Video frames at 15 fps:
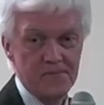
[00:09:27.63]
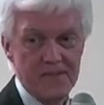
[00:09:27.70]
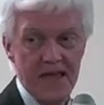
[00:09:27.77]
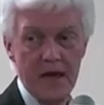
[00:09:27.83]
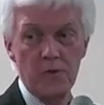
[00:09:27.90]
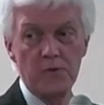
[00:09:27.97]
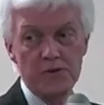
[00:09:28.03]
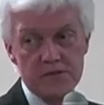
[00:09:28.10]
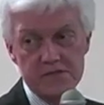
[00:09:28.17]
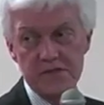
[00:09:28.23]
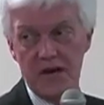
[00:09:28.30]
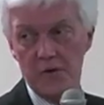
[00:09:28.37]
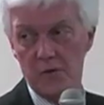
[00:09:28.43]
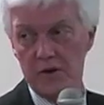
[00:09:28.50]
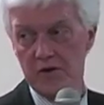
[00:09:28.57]
And we'll
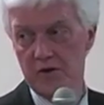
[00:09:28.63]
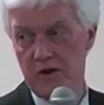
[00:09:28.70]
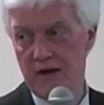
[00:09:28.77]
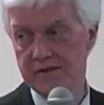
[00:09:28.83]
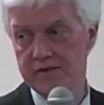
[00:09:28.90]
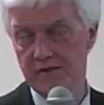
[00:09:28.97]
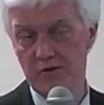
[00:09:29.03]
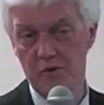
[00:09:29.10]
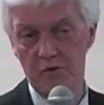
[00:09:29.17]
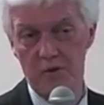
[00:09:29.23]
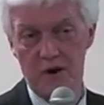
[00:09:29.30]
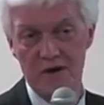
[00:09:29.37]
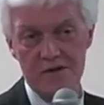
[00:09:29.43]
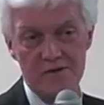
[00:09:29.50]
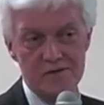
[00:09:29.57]
decide whether or not to
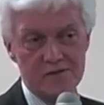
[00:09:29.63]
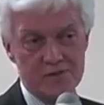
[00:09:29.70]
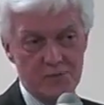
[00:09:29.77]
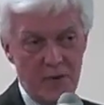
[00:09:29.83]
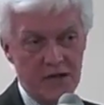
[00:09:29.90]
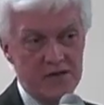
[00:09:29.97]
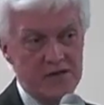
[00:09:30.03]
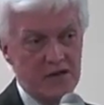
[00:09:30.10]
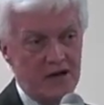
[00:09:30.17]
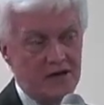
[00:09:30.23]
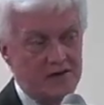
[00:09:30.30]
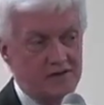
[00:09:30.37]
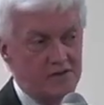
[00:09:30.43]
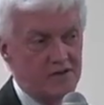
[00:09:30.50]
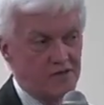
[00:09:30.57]
spend it
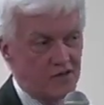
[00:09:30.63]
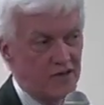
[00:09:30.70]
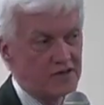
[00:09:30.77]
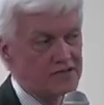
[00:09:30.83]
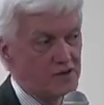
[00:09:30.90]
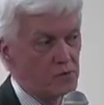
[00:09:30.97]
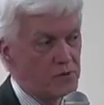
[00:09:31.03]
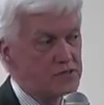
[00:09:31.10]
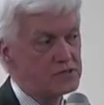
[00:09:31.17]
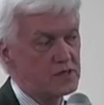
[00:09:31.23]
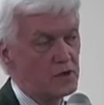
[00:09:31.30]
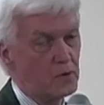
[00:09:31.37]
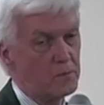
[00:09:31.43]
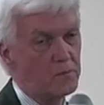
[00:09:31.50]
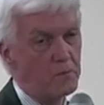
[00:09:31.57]
on things that we see
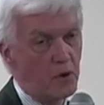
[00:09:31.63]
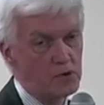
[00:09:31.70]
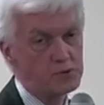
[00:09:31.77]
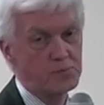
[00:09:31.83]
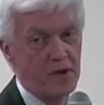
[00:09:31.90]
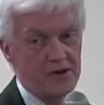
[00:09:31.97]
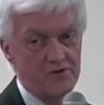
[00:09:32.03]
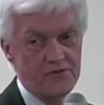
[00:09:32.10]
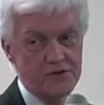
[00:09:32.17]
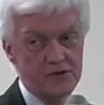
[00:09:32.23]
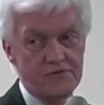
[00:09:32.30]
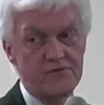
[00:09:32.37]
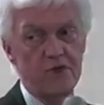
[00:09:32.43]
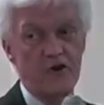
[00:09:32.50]
are most beneficial for